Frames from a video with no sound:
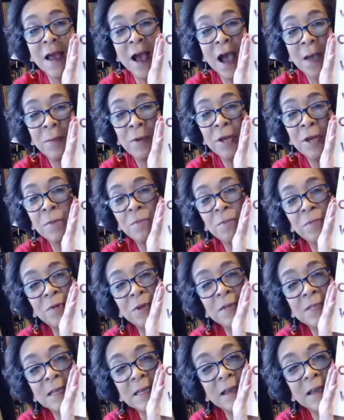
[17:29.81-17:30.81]
I'm going to
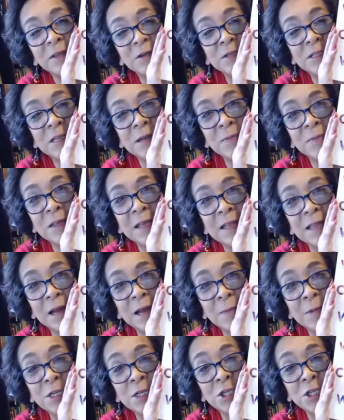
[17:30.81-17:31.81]
put together something that I'll
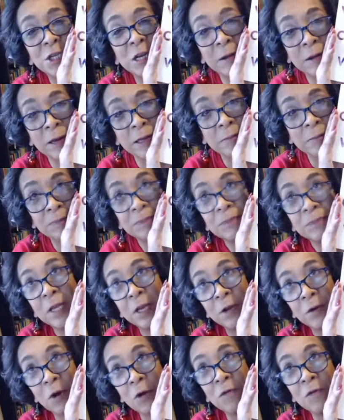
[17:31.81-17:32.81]
be sharing
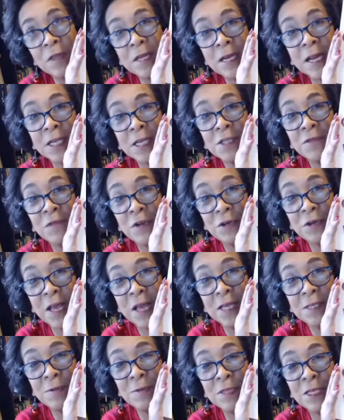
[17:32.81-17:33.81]
here over the next few days,